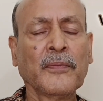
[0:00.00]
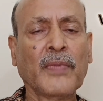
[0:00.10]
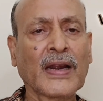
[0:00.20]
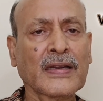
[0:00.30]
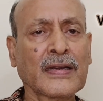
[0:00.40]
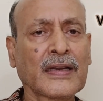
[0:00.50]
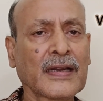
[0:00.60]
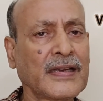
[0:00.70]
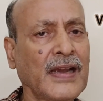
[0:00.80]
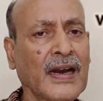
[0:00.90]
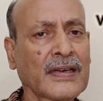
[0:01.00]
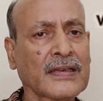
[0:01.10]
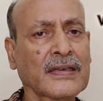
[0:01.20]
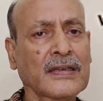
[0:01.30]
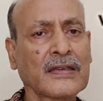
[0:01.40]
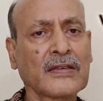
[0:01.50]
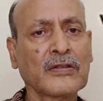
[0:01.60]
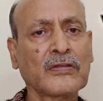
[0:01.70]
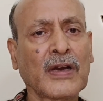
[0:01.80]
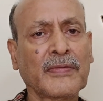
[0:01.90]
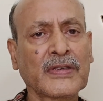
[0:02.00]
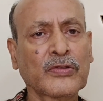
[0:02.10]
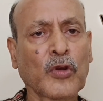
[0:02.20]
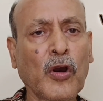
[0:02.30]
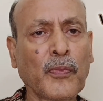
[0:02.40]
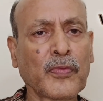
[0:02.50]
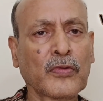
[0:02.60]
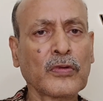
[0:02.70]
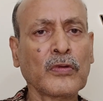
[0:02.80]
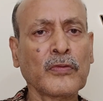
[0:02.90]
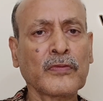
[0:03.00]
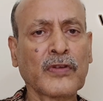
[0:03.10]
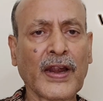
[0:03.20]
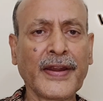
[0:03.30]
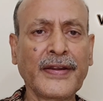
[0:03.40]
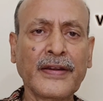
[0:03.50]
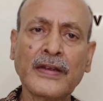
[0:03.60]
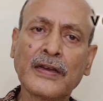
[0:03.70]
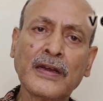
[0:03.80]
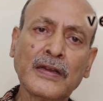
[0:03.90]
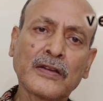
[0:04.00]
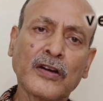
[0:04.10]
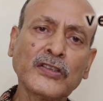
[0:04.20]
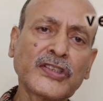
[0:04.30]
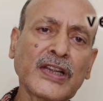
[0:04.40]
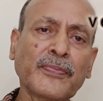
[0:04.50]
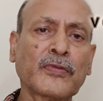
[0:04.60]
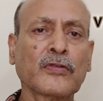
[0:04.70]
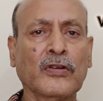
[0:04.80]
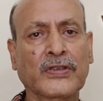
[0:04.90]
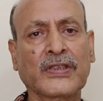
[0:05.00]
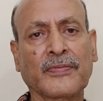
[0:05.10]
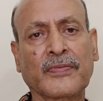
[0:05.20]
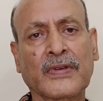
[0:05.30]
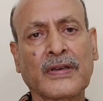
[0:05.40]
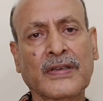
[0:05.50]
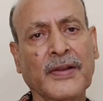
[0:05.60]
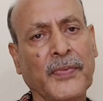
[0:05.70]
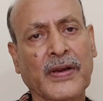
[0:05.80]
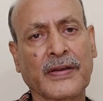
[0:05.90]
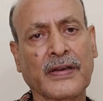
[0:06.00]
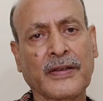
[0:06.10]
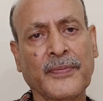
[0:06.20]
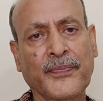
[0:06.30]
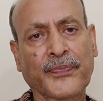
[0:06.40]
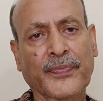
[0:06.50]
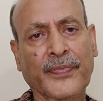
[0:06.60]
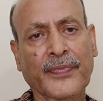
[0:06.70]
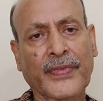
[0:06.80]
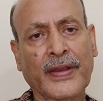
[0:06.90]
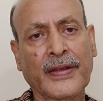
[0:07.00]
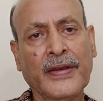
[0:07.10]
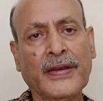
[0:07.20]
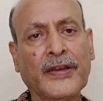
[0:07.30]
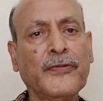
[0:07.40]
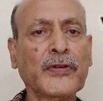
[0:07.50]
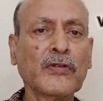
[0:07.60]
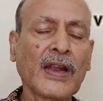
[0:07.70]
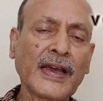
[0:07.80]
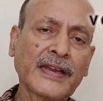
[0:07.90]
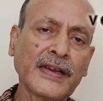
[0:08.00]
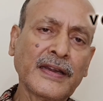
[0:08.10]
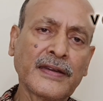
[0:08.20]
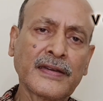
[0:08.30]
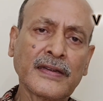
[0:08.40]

but here you have a scope to find concept to concept separately. If you like it,